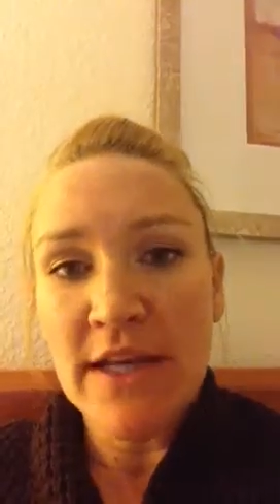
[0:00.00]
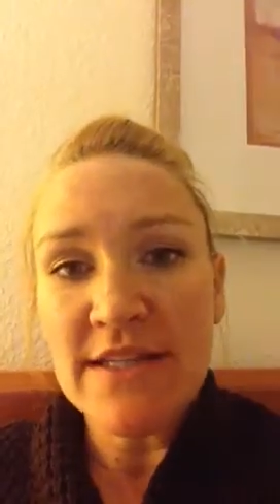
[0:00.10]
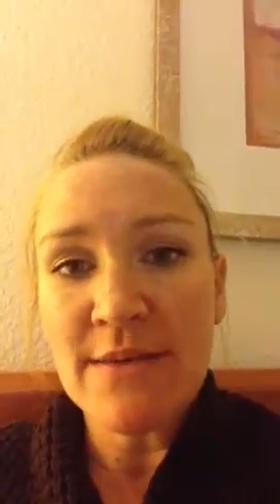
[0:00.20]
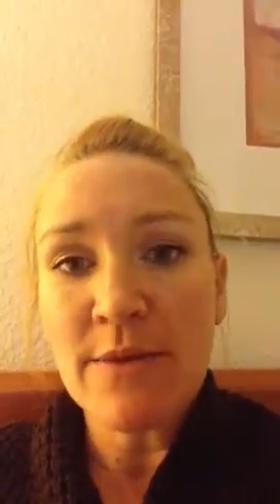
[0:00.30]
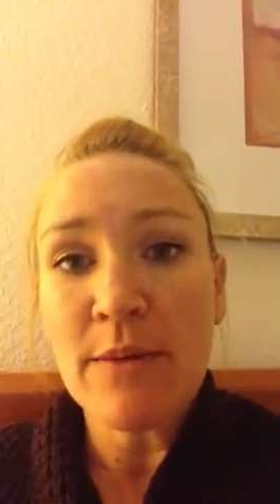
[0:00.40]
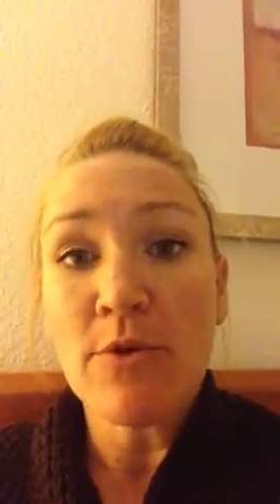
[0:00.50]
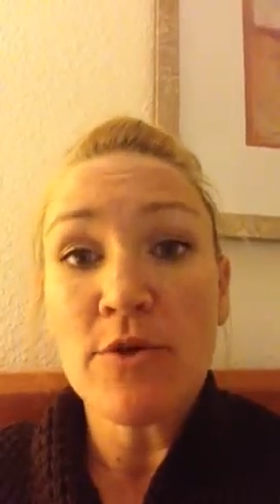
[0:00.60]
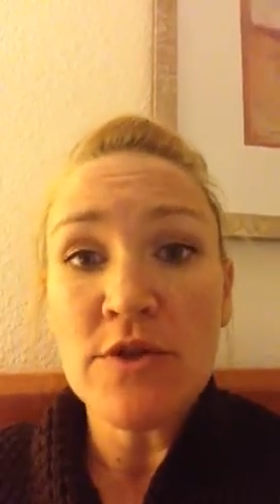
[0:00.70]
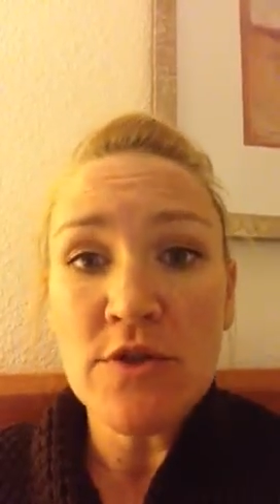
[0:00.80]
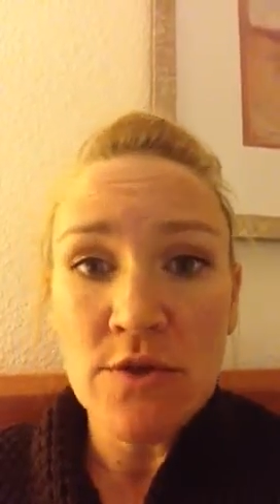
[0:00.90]
And it's something
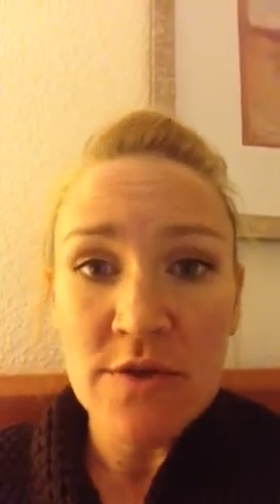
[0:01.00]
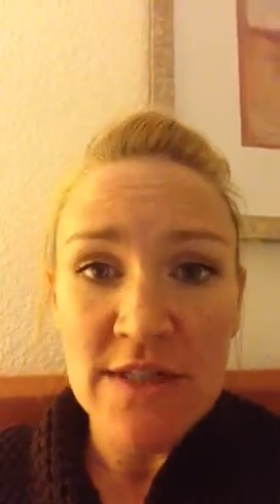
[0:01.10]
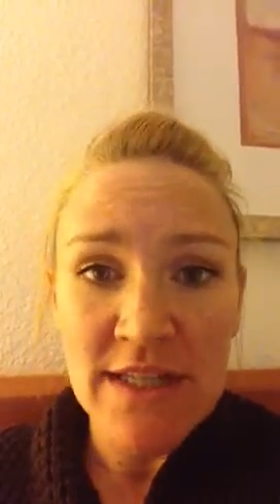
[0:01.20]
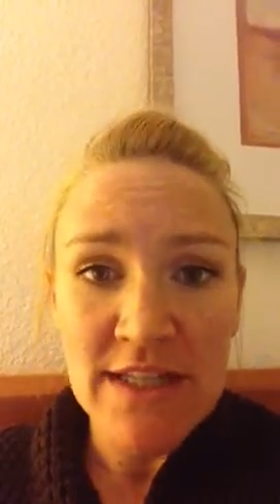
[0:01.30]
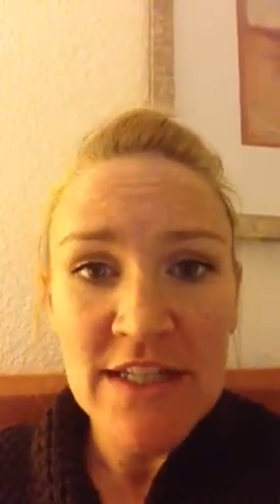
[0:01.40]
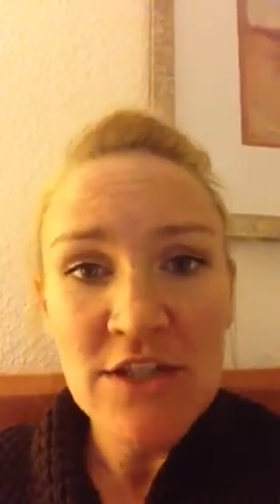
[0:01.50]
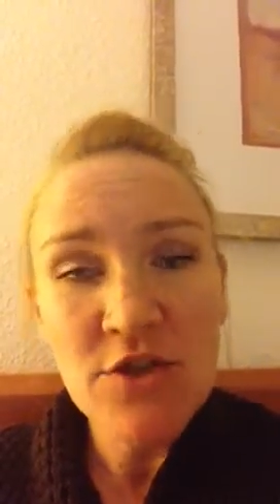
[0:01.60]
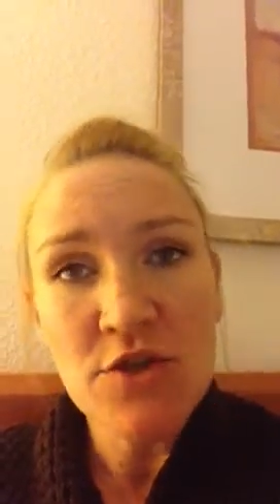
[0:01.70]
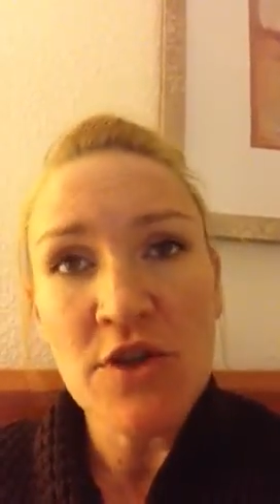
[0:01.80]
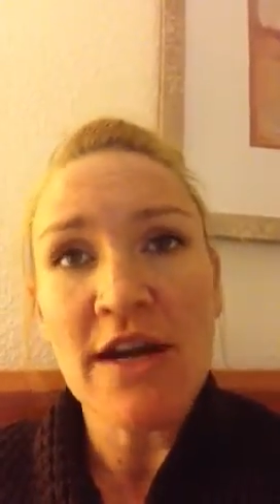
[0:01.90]
both the students and the
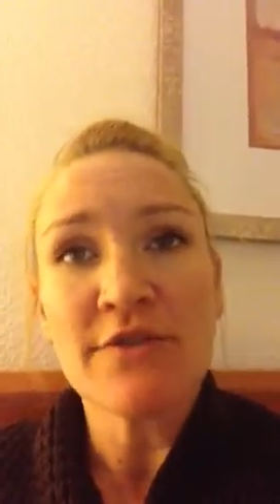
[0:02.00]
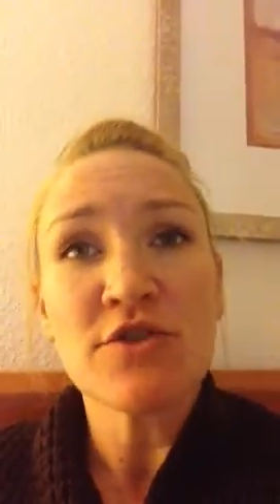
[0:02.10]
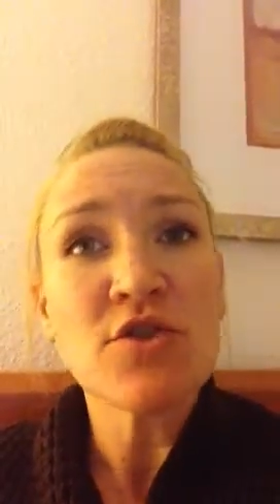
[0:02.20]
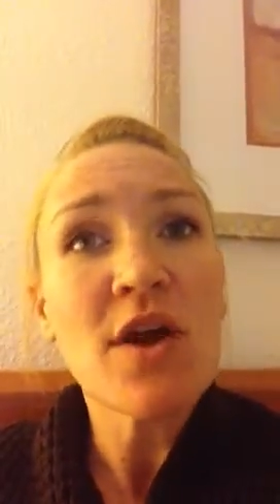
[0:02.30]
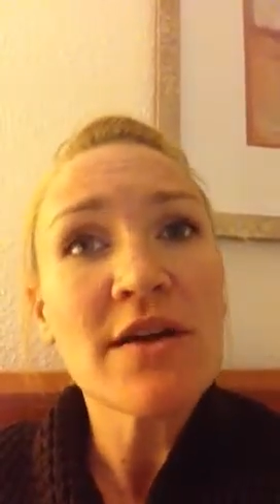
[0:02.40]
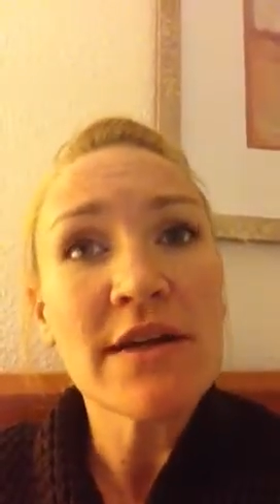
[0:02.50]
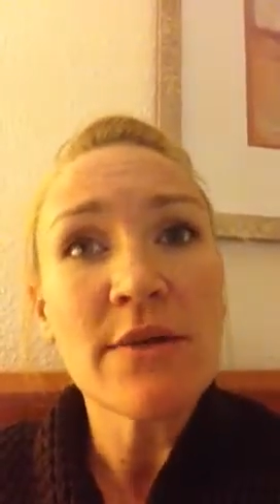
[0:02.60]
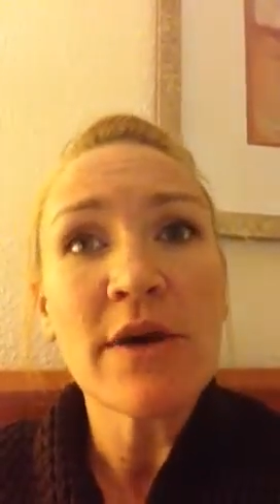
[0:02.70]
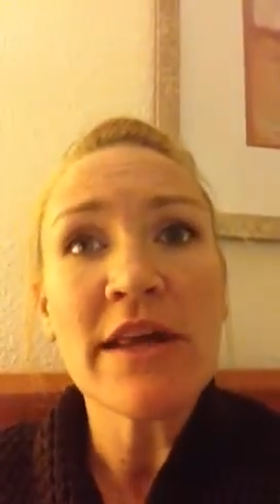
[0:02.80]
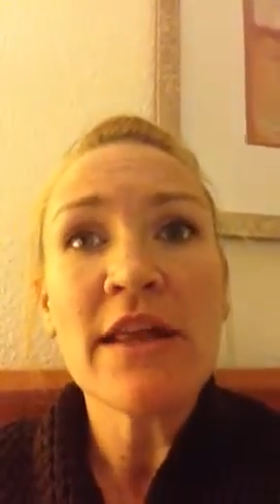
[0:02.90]
teachers are kind of
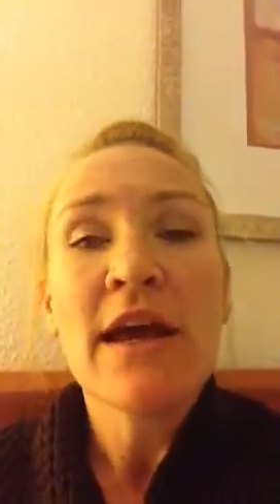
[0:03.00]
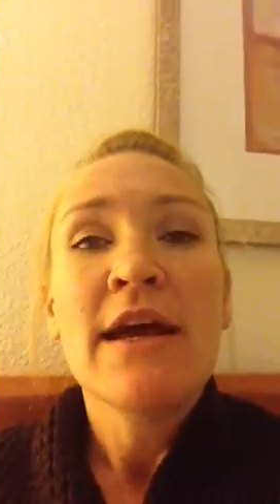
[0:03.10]
struggling with